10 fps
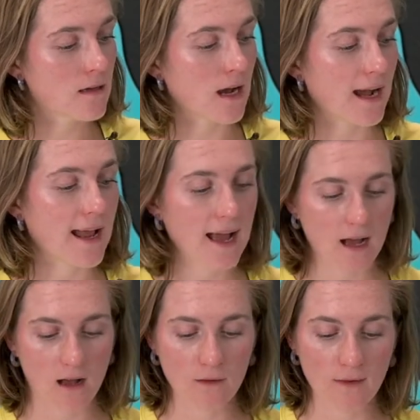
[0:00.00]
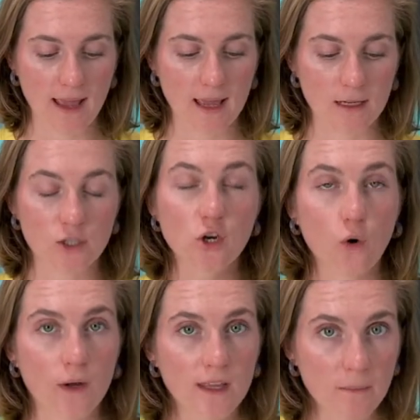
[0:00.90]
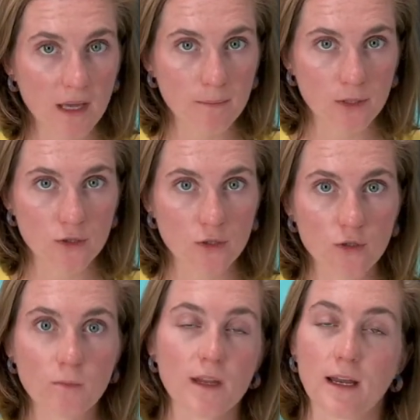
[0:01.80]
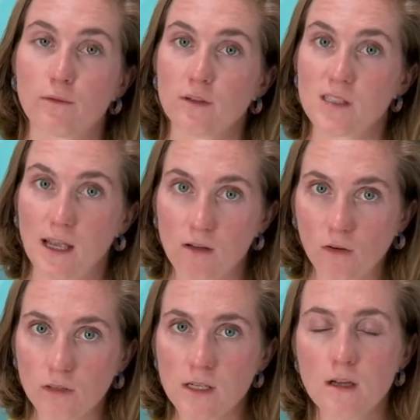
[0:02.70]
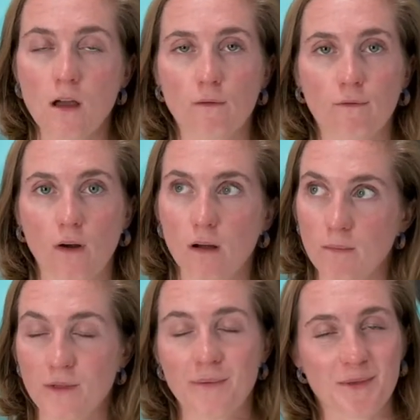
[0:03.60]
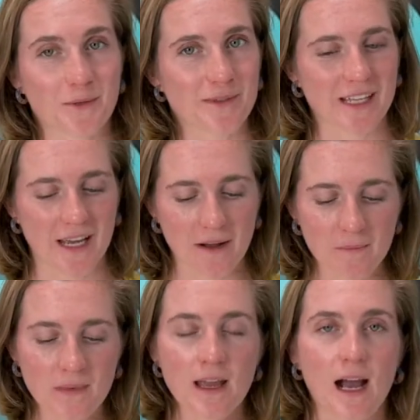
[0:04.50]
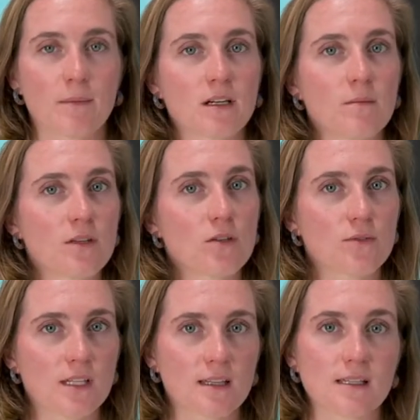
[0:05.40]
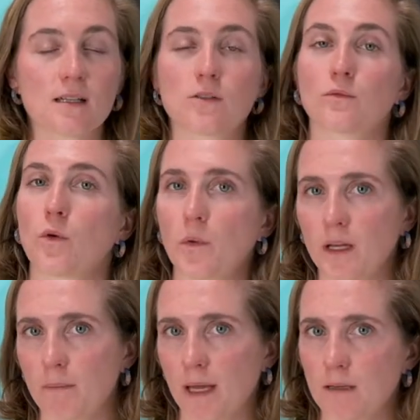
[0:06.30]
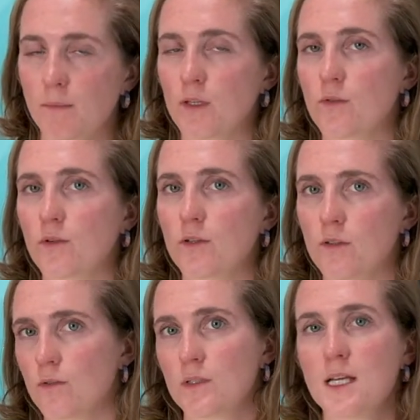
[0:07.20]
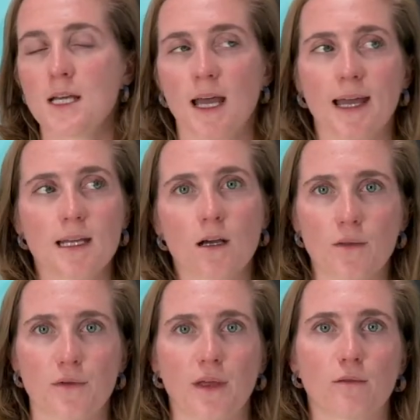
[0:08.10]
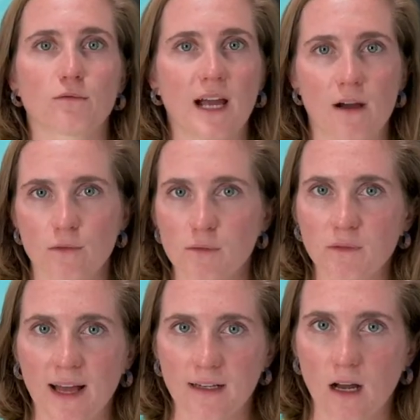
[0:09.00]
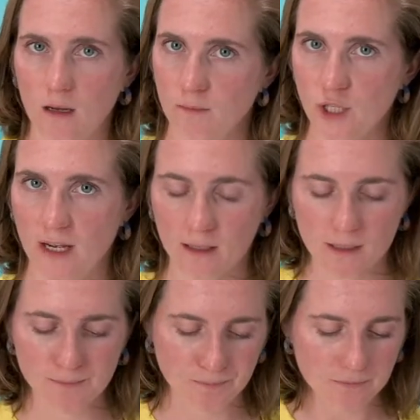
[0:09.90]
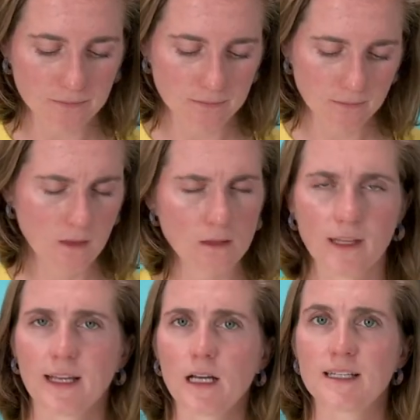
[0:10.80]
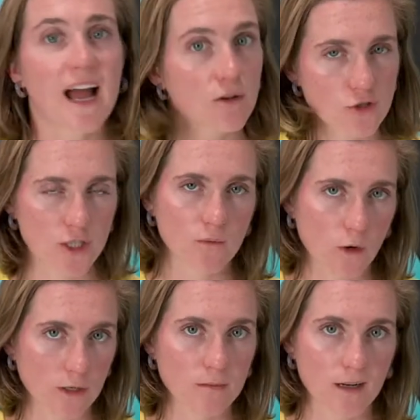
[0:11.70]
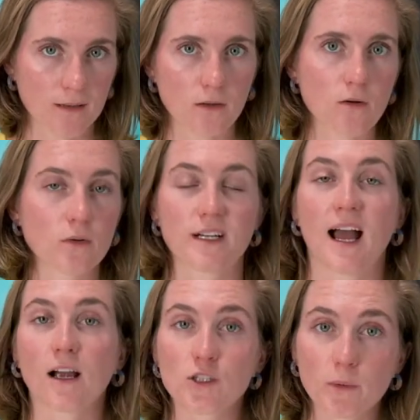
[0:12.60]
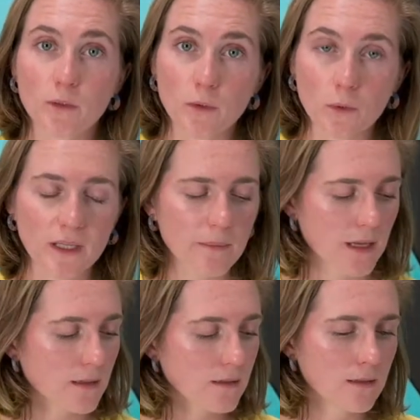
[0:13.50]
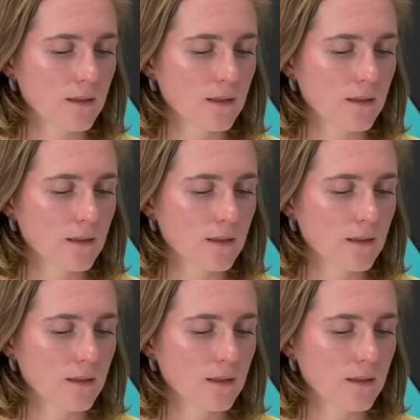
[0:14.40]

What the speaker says: I have a toilet paper tube that I recycled from the museum. I'm going to be using this as a rolling pin, but you could use any other like round flat object, like a Nalgene water bottle or an actual rolling pin.